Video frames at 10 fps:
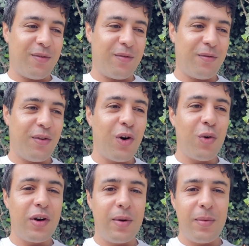
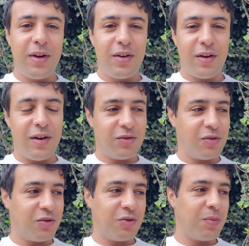floated me into this
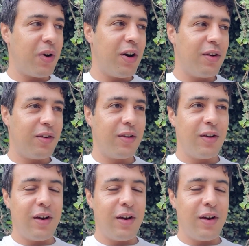spot,